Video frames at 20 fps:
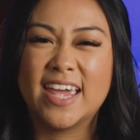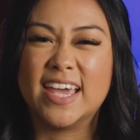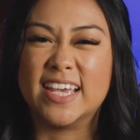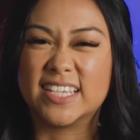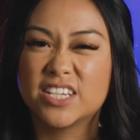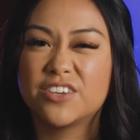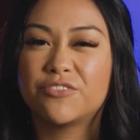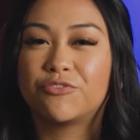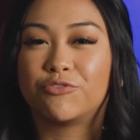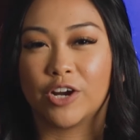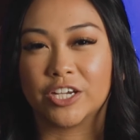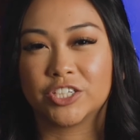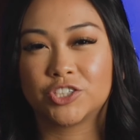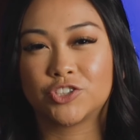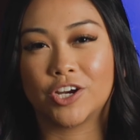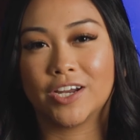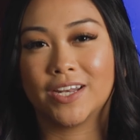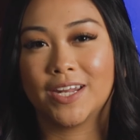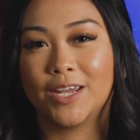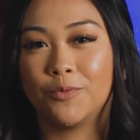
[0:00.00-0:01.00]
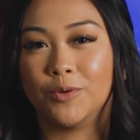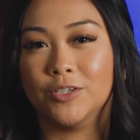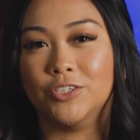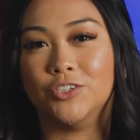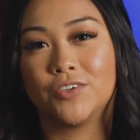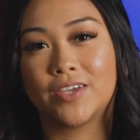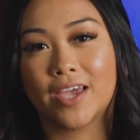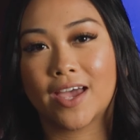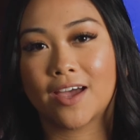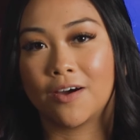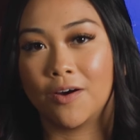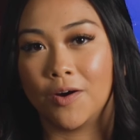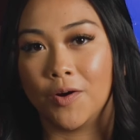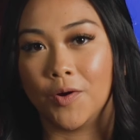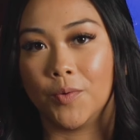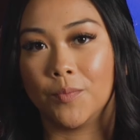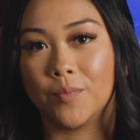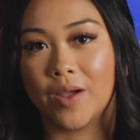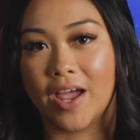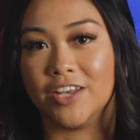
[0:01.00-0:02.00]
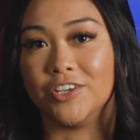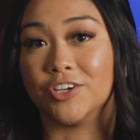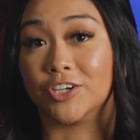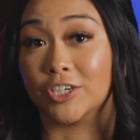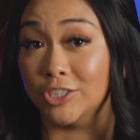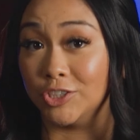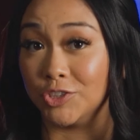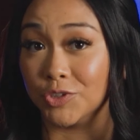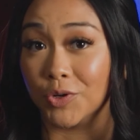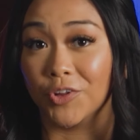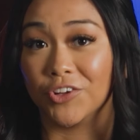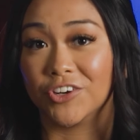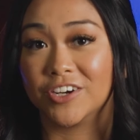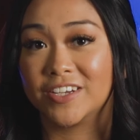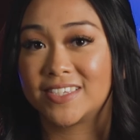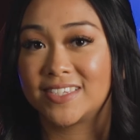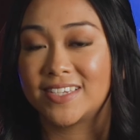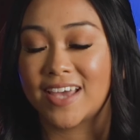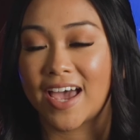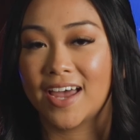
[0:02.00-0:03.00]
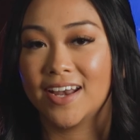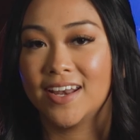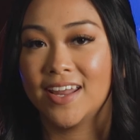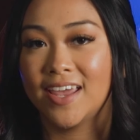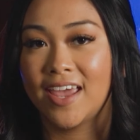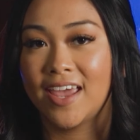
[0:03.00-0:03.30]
isn't it frustrating when you get home and your controller is dead?